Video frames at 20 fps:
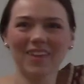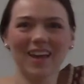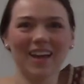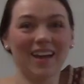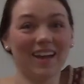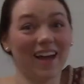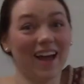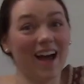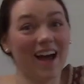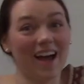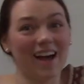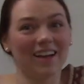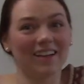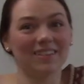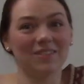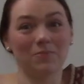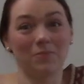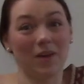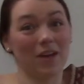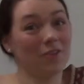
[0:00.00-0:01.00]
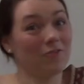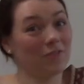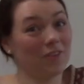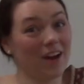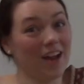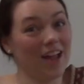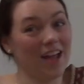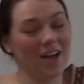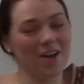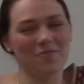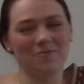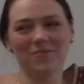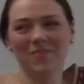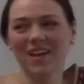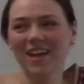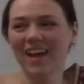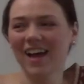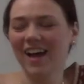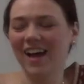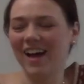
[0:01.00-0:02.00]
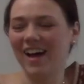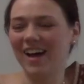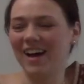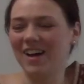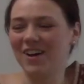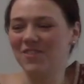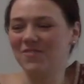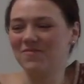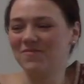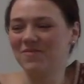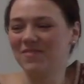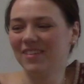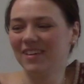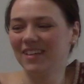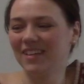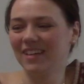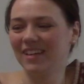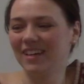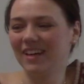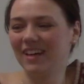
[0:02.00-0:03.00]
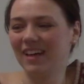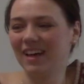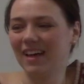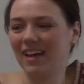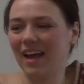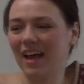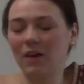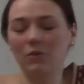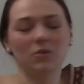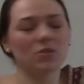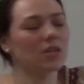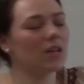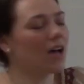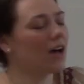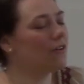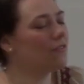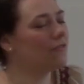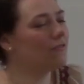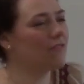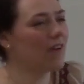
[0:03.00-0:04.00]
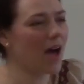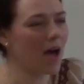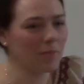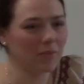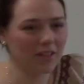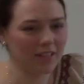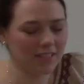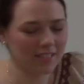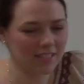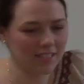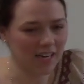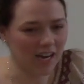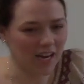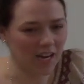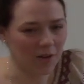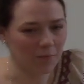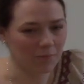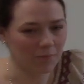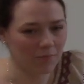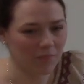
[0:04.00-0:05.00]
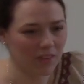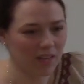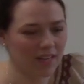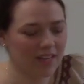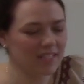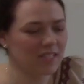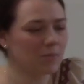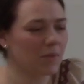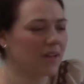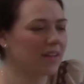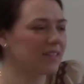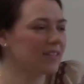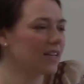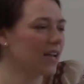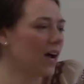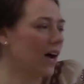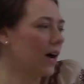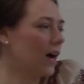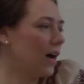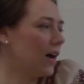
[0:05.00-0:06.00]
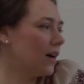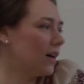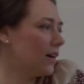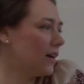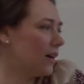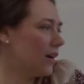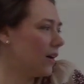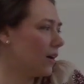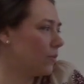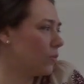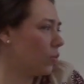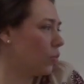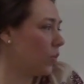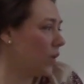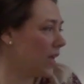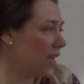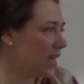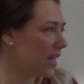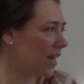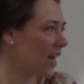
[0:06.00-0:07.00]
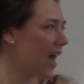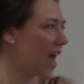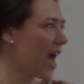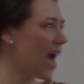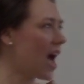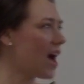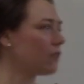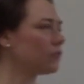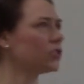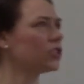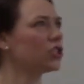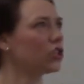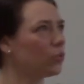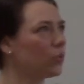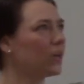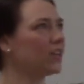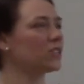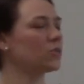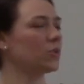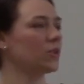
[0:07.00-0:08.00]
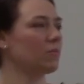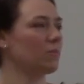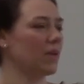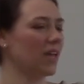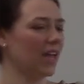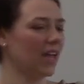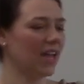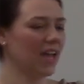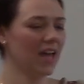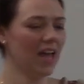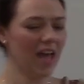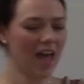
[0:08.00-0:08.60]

Yeah, big for him. And it was a fabulous time. He spent a week and a half, 2 weeks with me,